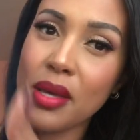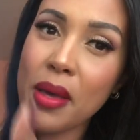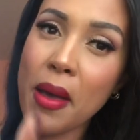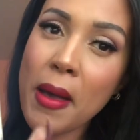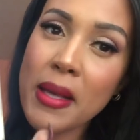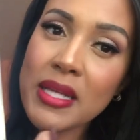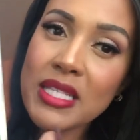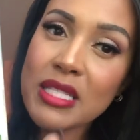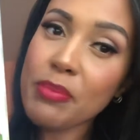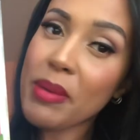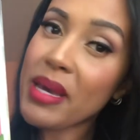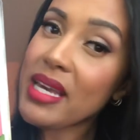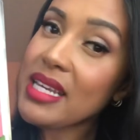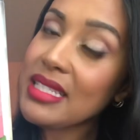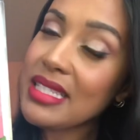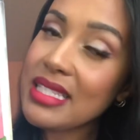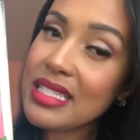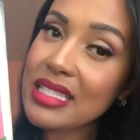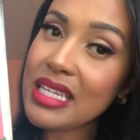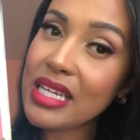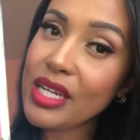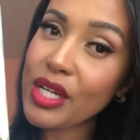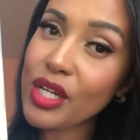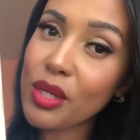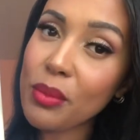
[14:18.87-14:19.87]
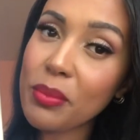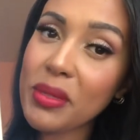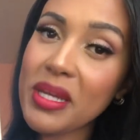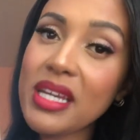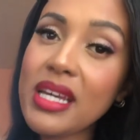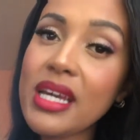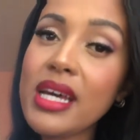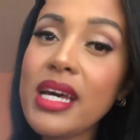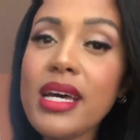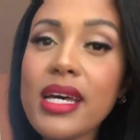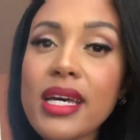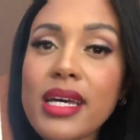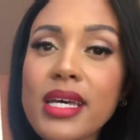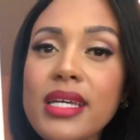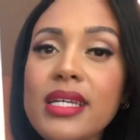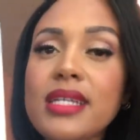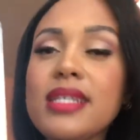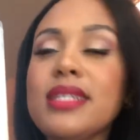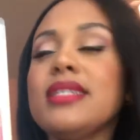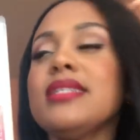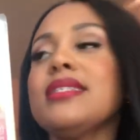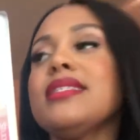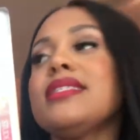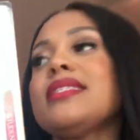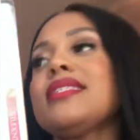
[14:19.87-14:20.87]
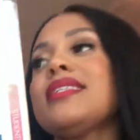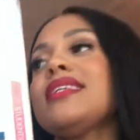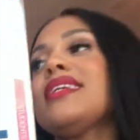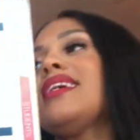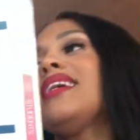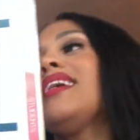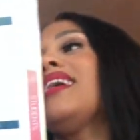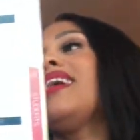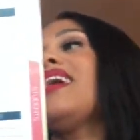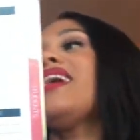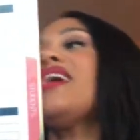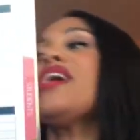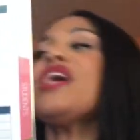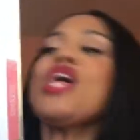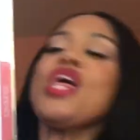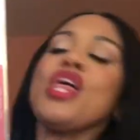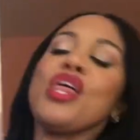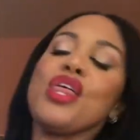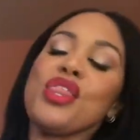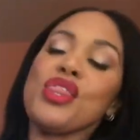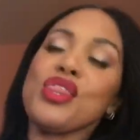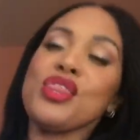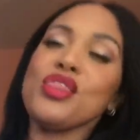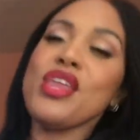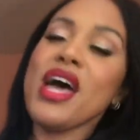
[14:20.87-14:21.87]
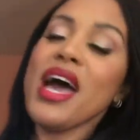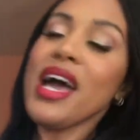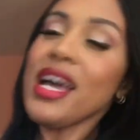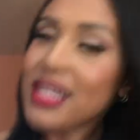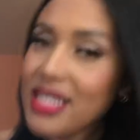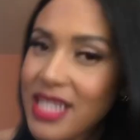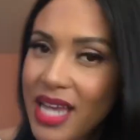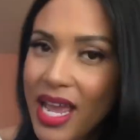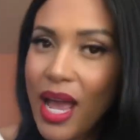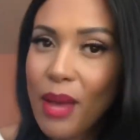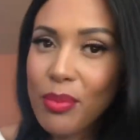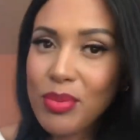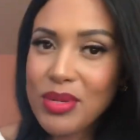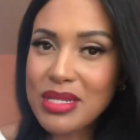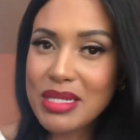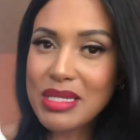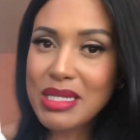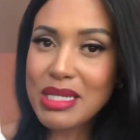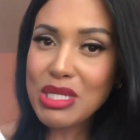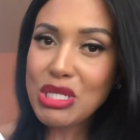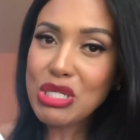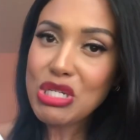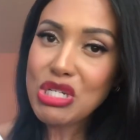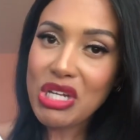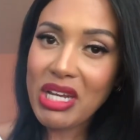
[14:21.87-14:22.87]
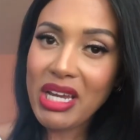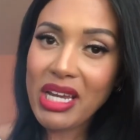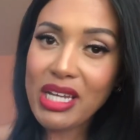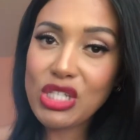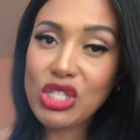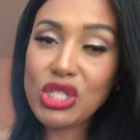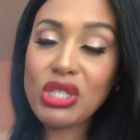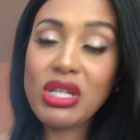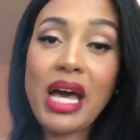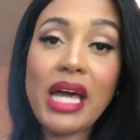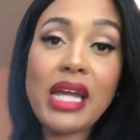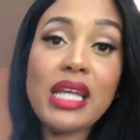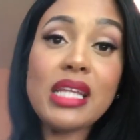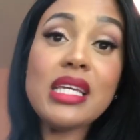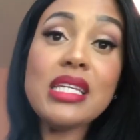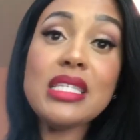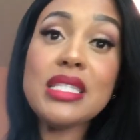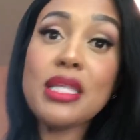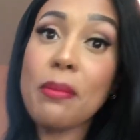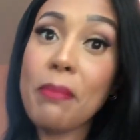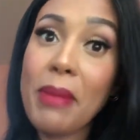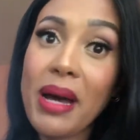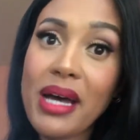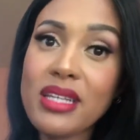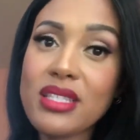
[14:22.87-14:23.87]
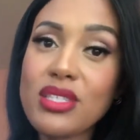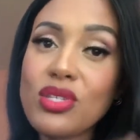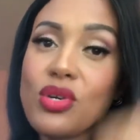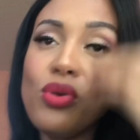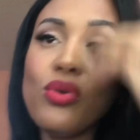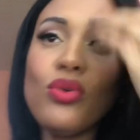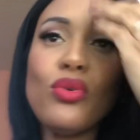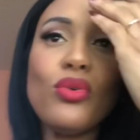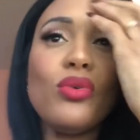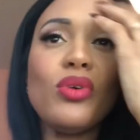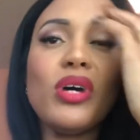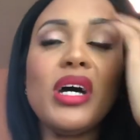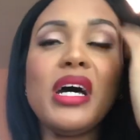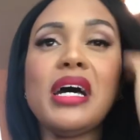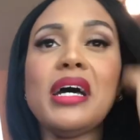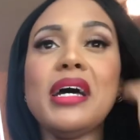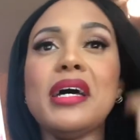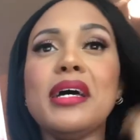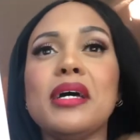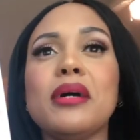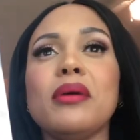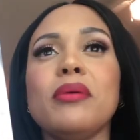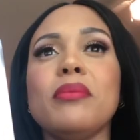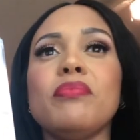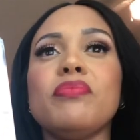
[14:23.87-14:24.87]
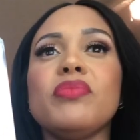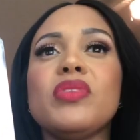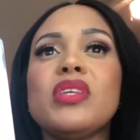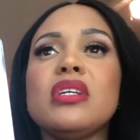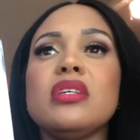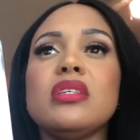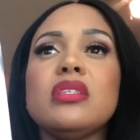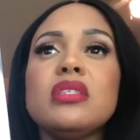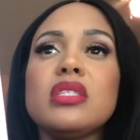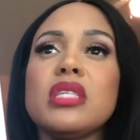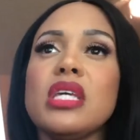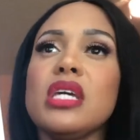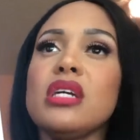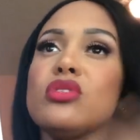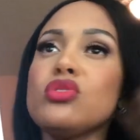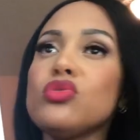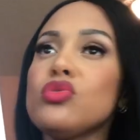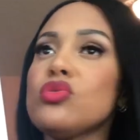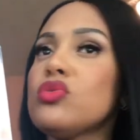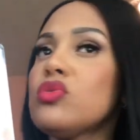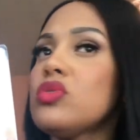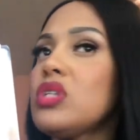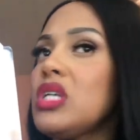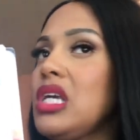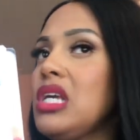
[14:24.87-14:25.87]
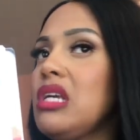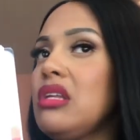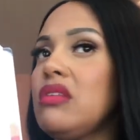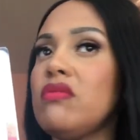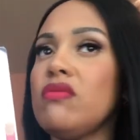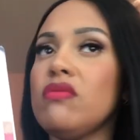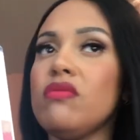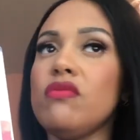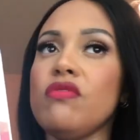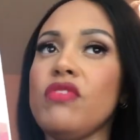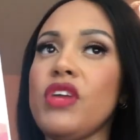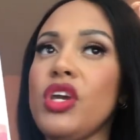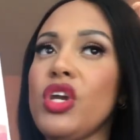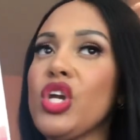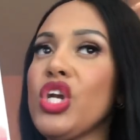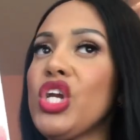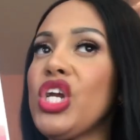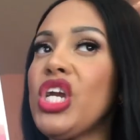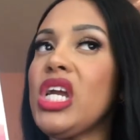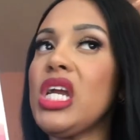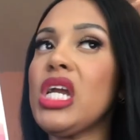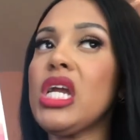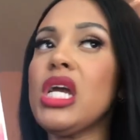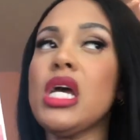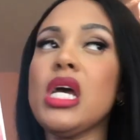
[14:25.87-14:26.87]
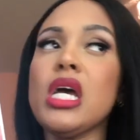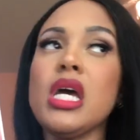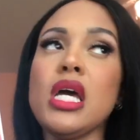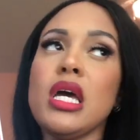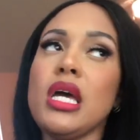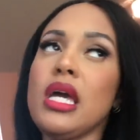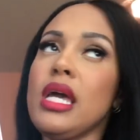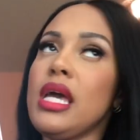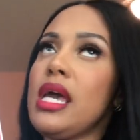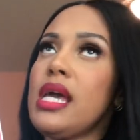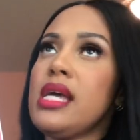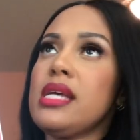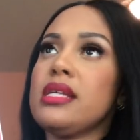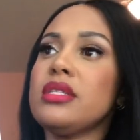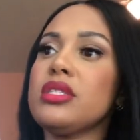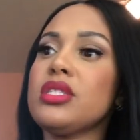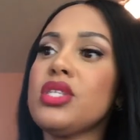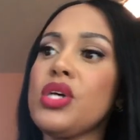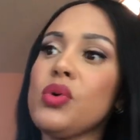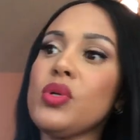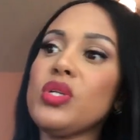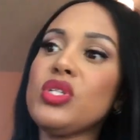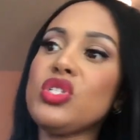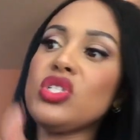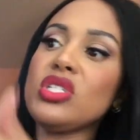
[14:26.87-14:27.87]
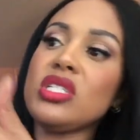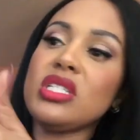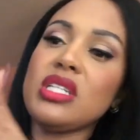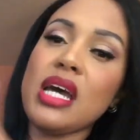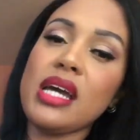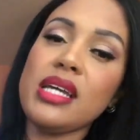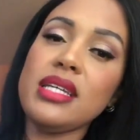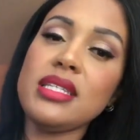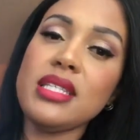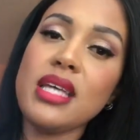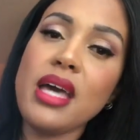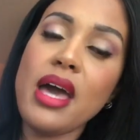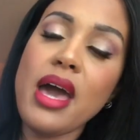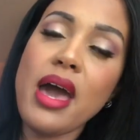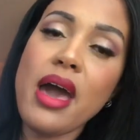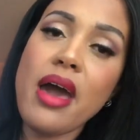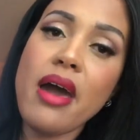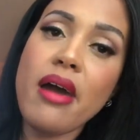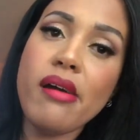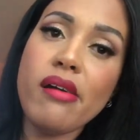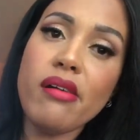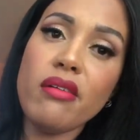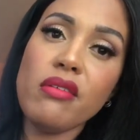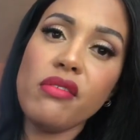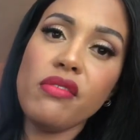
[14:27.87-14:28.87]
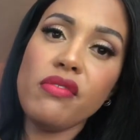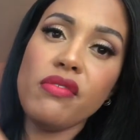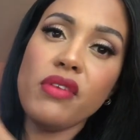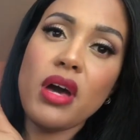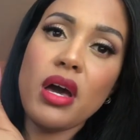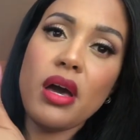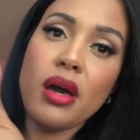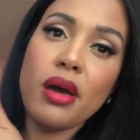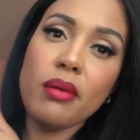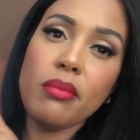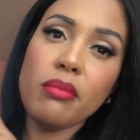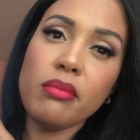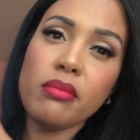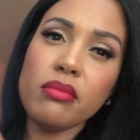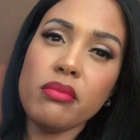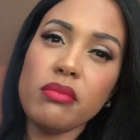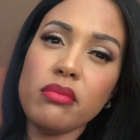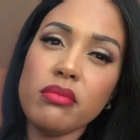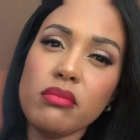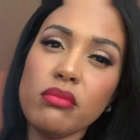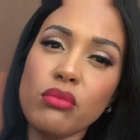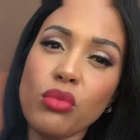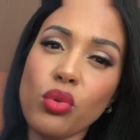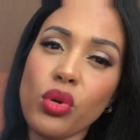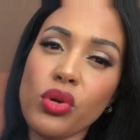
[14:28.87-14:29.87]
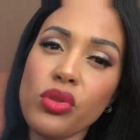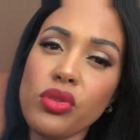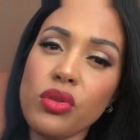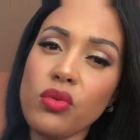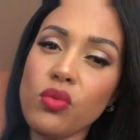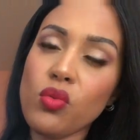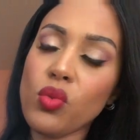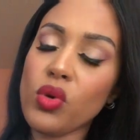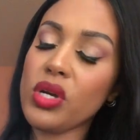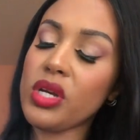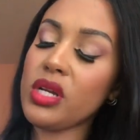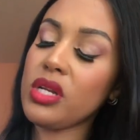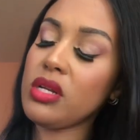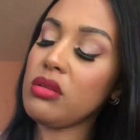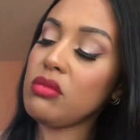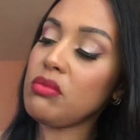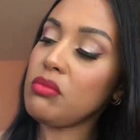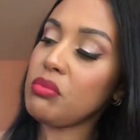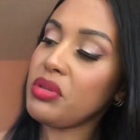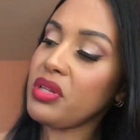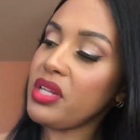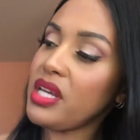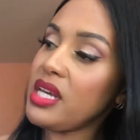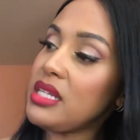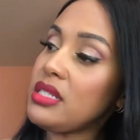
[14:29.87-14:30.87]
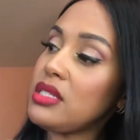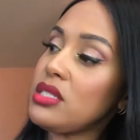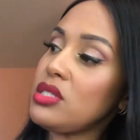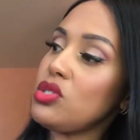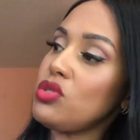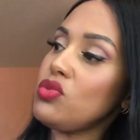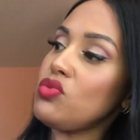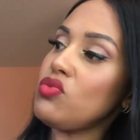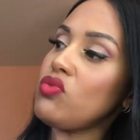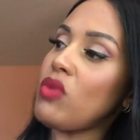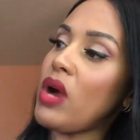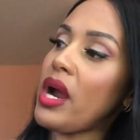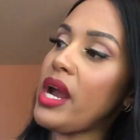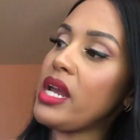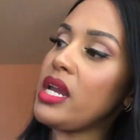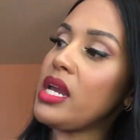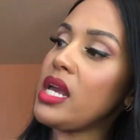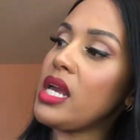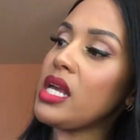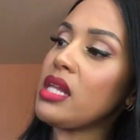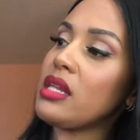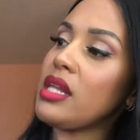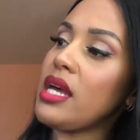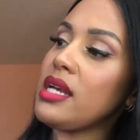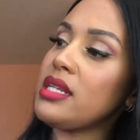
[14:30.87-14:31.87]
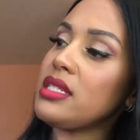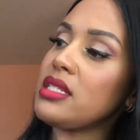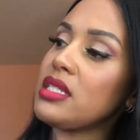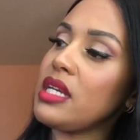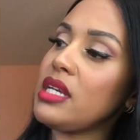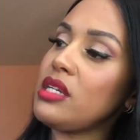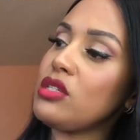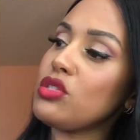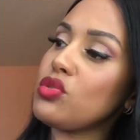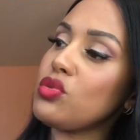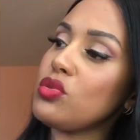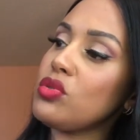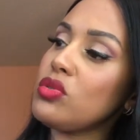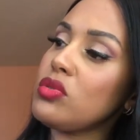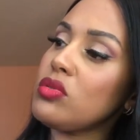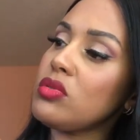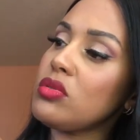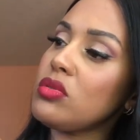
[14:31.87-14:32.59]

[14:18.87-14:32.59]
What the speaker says: spaces here because that happens to change a lot. At least at my school, the schedule can vary. And so it's just nice to have more than one place to write a class schedule.